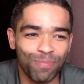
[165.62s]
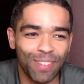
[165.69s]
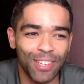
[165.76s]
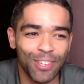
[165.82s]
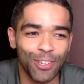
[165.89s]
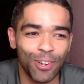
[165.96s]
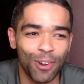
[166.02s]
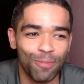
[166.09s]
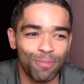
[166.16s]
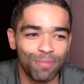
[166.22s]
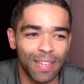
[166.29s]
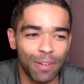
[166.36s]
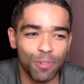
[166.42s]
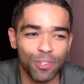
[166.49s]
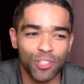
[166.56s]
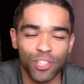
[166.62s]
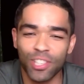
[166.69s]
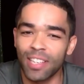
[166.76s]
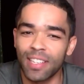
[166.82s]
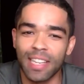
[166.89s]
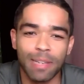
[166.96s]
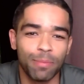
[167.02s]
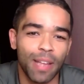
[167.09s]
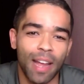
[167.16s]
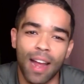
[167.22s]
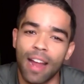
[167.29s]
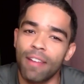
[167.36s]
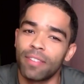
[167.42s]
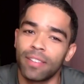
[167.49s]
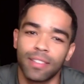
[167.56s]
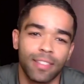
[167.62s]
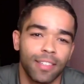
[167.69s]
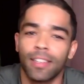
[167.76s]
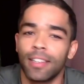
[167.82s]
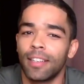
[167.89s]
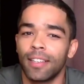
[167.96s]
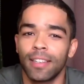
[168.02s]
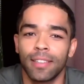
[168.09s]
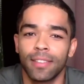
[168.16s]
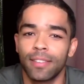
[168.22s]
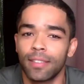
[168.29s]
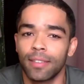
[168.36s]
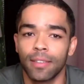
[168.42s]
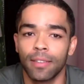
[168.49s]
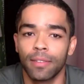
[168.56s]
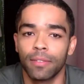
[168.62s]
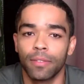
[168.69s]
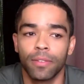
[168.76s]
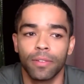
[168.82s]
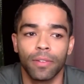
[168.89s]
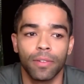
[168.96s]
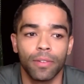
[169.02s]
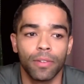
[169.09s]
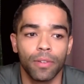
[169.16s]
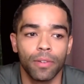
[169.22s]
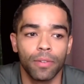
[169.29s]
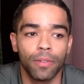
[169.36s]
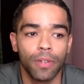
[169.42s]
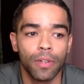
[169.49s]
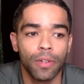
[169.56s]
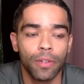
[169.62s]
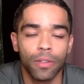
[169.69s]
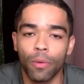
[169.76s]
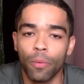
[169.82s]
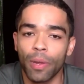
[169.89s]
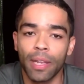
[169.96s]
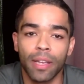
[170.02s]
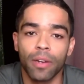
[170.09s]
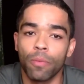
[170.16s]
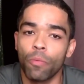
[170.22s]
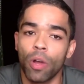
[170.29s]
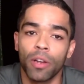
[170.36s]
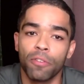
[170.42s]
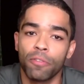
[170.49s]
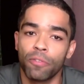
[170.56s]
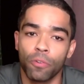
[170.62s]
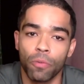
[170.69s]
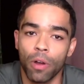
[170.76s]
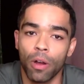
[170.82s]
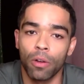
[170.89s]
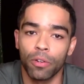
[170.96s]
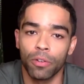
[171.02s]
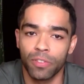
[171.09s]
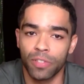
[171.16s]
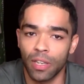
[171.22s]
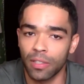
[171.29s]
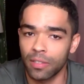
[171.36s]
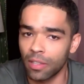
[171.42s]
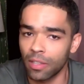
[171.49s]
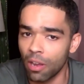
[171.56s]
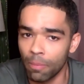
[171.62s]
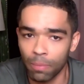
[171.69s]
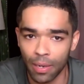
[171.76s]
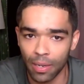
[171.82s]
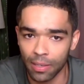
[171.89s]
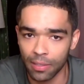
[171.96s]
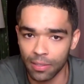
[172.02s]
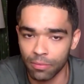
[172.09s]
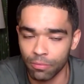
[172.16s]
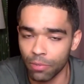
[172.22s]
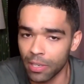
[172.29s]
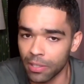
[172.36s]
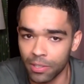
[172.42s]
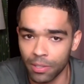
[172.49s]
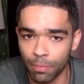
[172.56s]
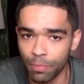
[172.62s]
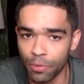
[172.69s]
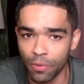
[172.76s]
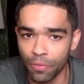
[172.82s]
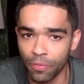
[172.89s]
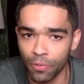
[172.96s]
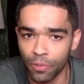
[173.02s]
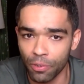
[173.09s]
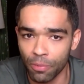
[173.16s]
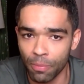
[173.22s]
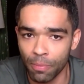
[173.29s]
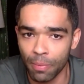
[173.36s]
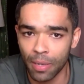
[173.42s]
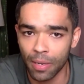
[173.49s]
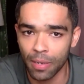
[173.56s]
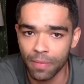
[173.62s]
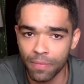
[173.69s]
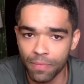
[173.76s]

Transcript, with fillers: you know, it was just a deep dive into the, into the, the, the wicked and wonderful world of such a complex, rich and beautiful human being.